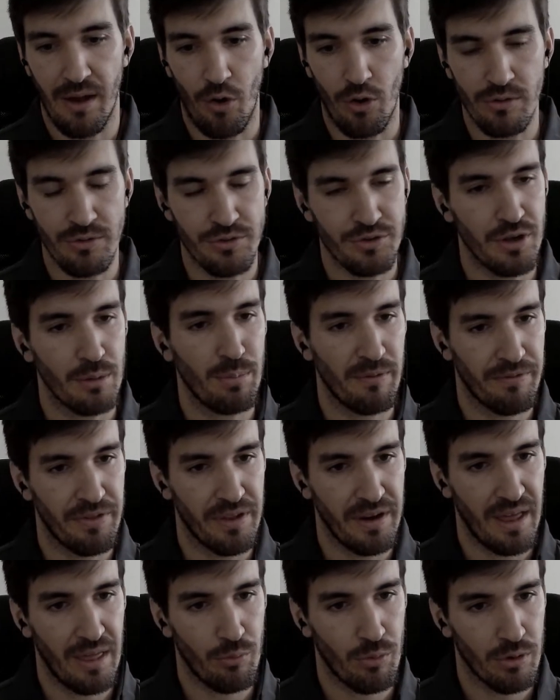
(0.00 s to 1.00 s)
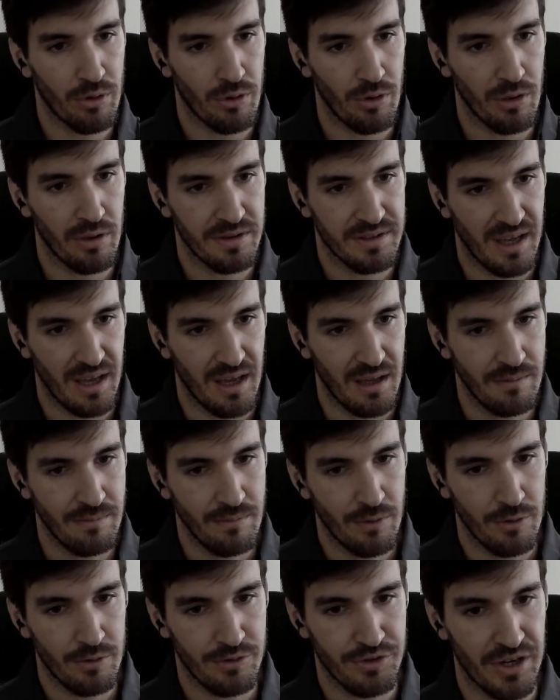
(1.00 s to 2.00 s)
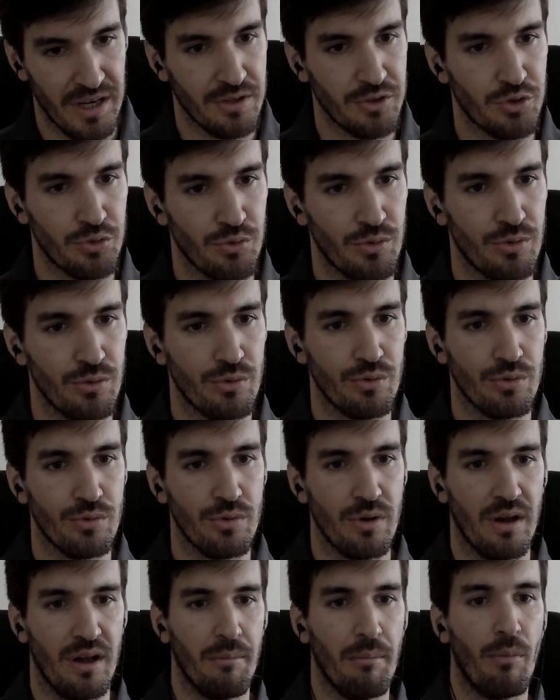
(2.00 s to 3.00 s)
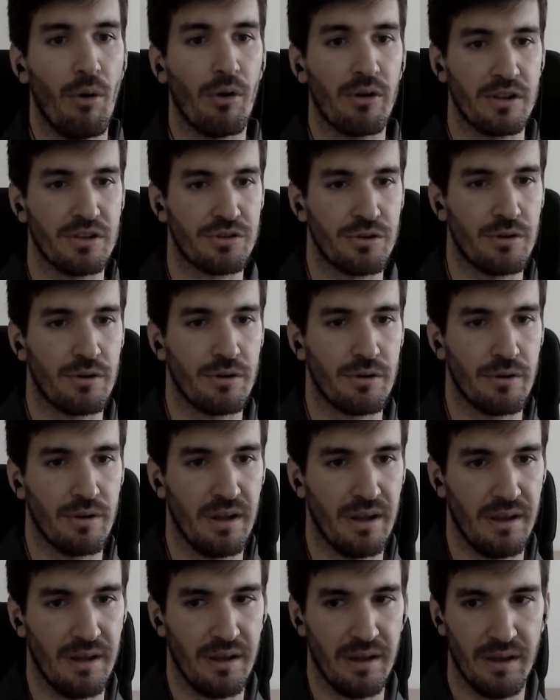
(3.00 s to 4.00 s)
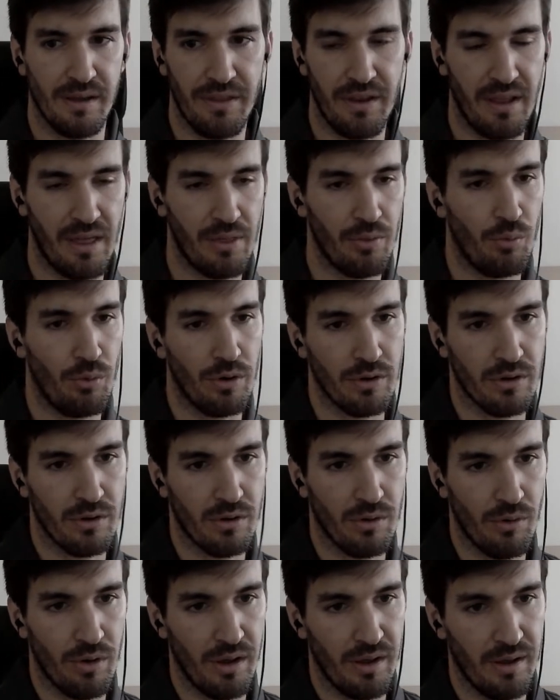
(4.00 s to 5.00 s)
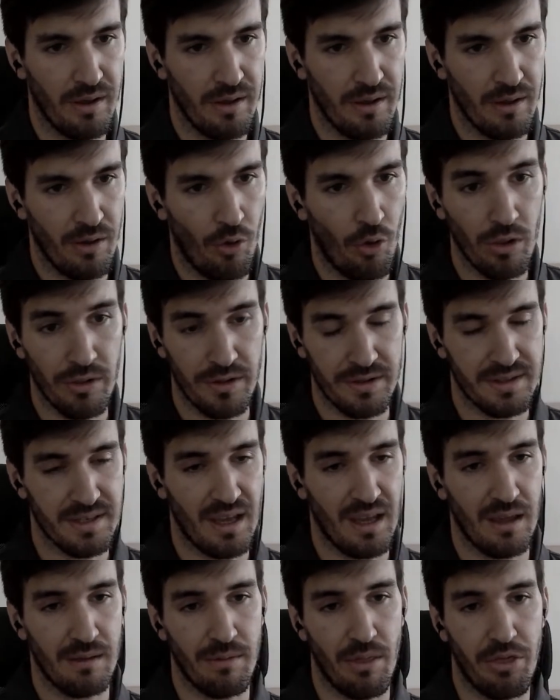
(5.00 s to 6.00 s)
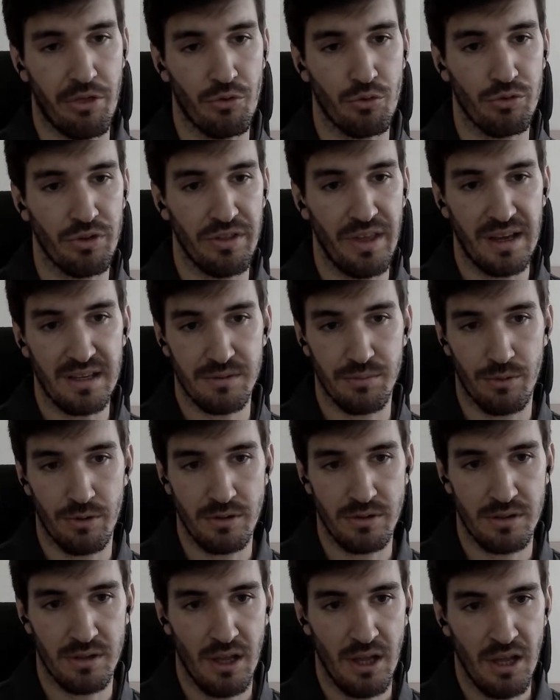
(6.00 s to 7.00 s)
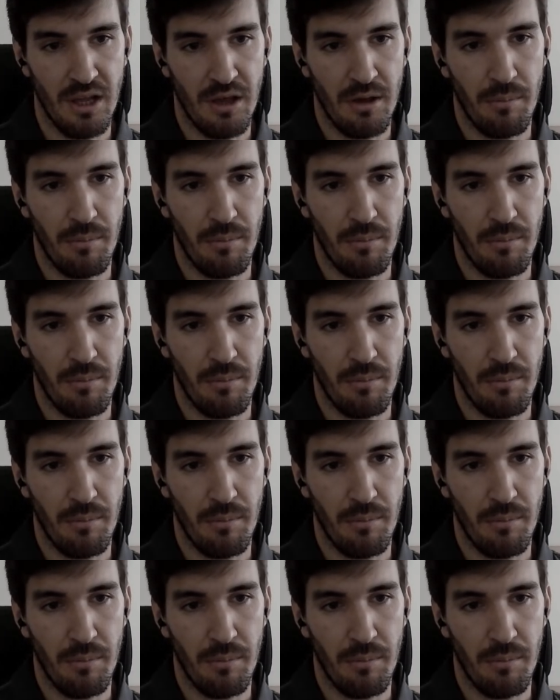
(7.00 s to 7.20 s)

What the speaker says: on top of the network all the time or trying to monitor the network all the time through the dashboards,